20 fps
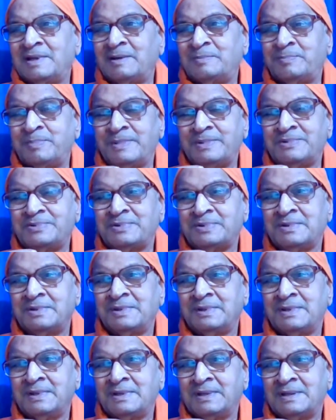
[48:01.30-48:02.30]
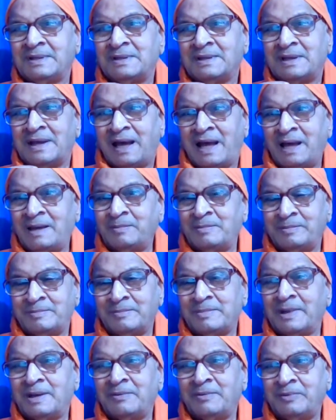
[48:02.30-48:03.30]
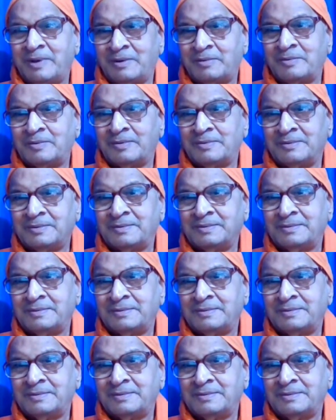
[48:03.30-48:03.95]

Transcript: That means I am a wave,